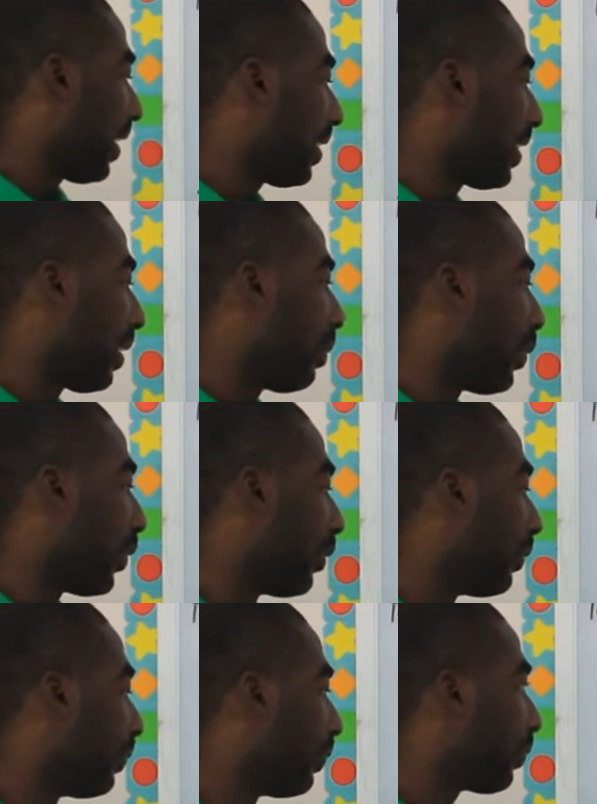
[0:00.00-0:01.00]

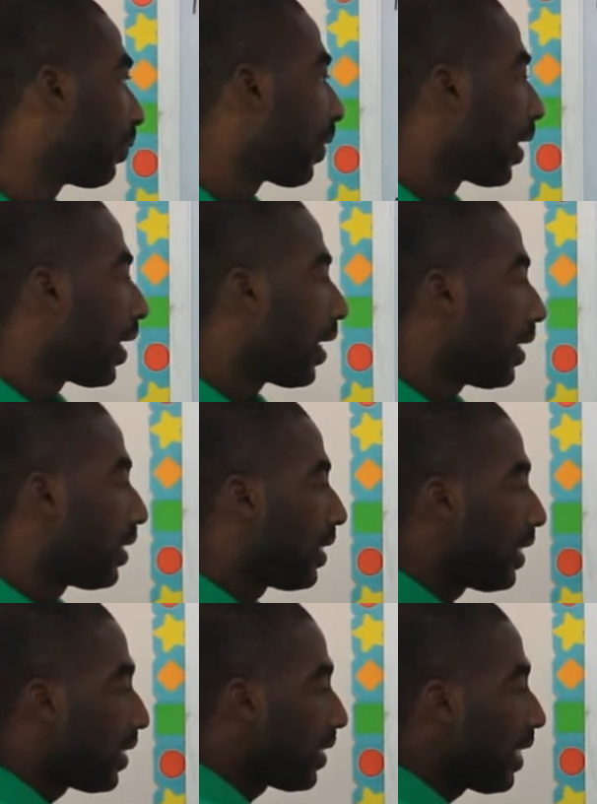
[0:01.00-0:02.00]
example. It's
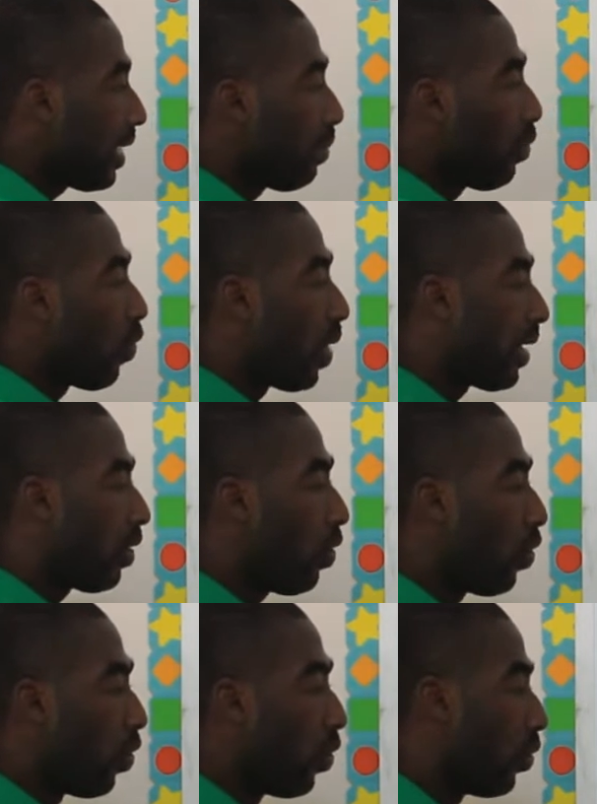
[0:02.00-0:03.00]
the same
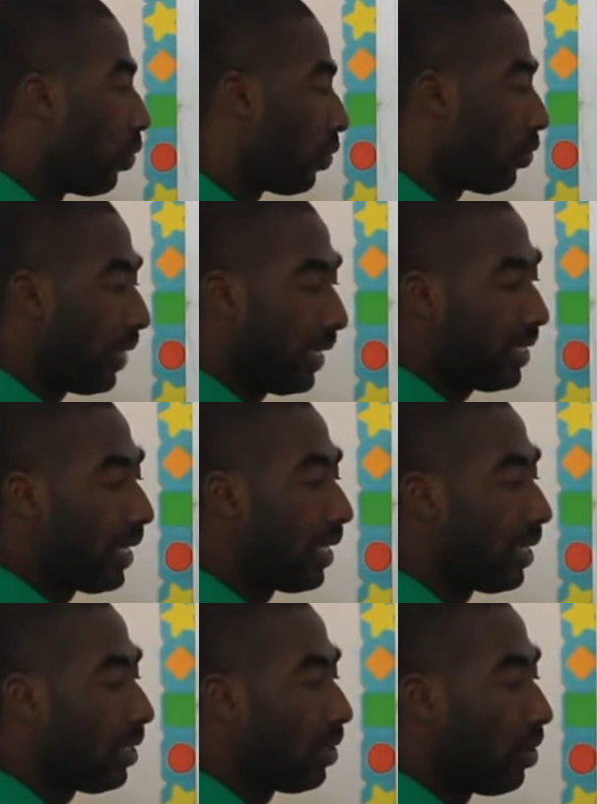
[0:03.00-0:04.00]
one whole
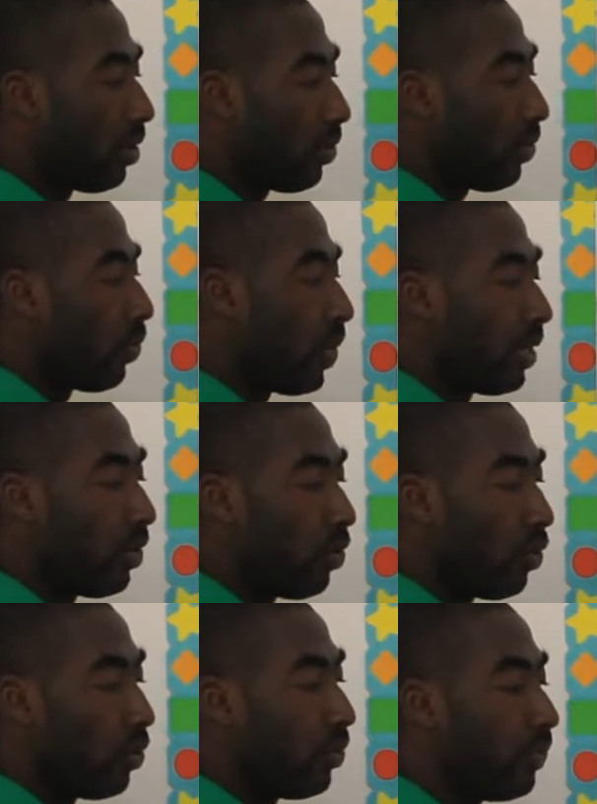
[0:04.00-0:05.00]
rectangle or one
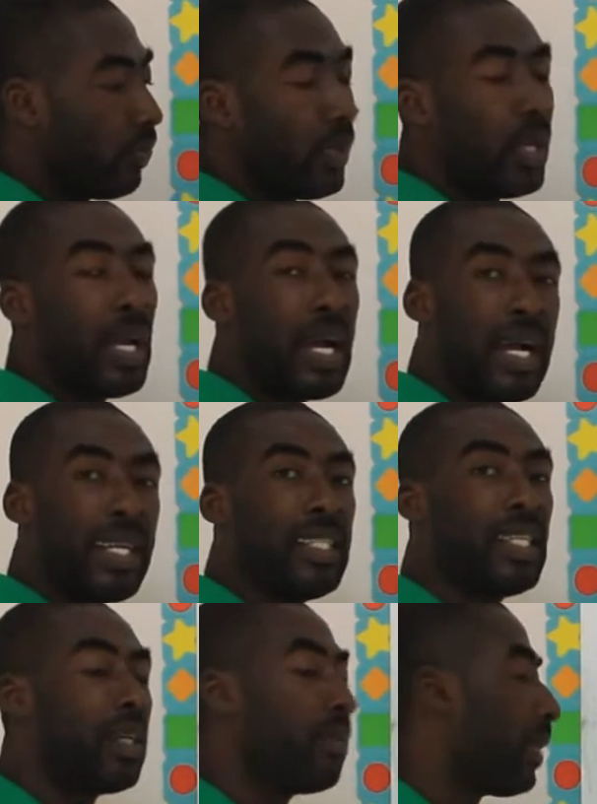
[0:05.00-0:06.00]
whole
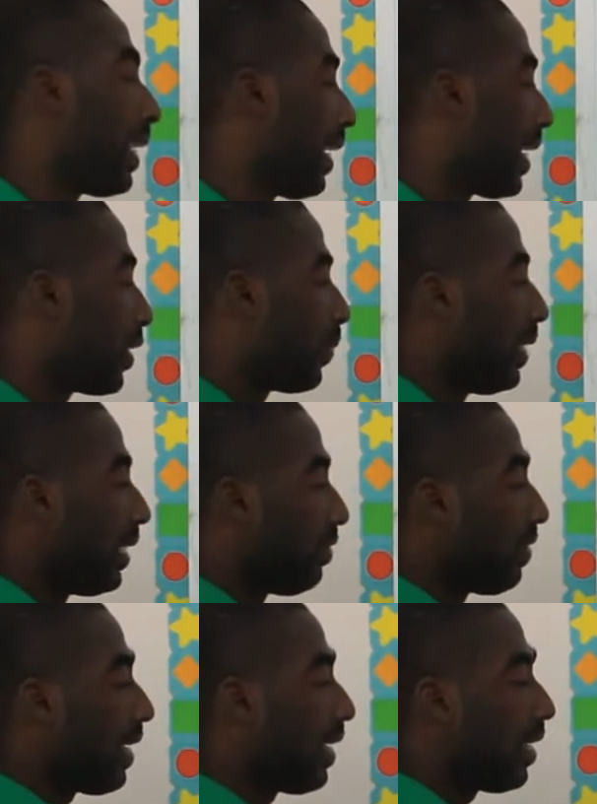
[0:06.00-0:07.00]
item that has been
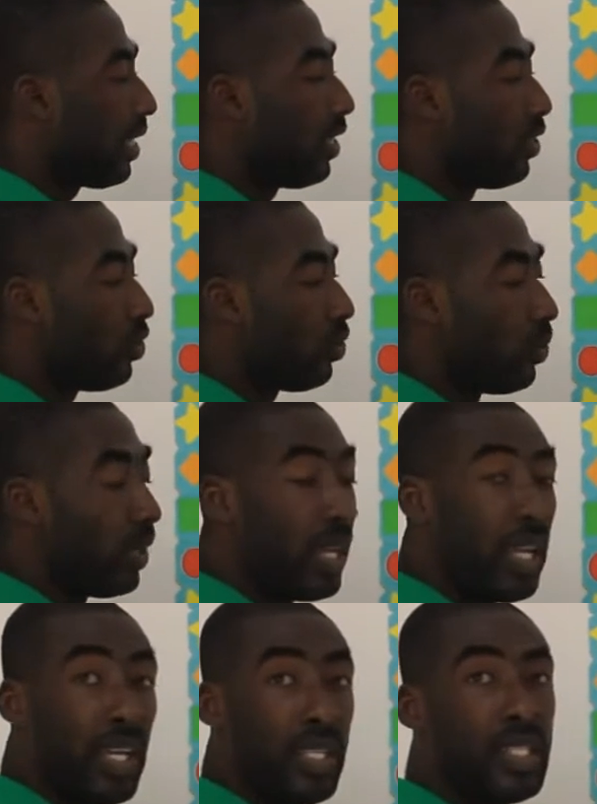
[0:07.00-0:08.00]
divided into
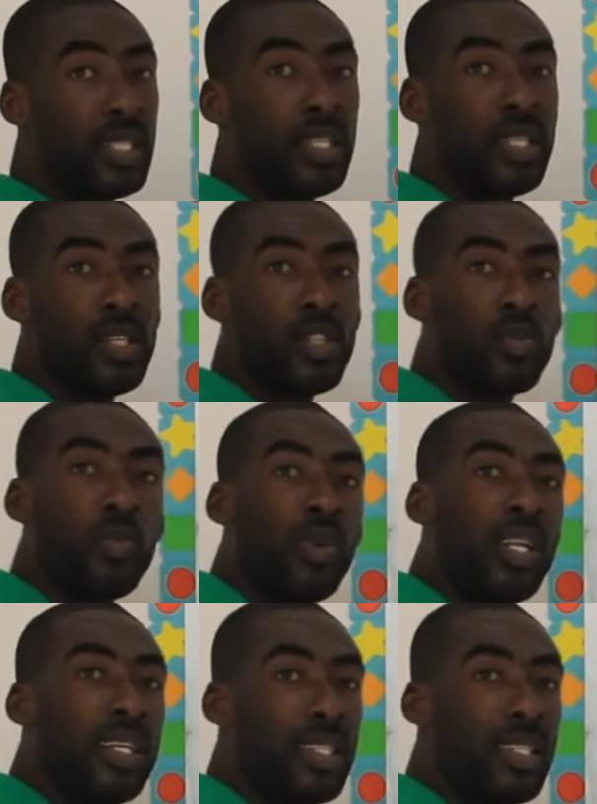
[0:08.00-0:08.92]
8 smaller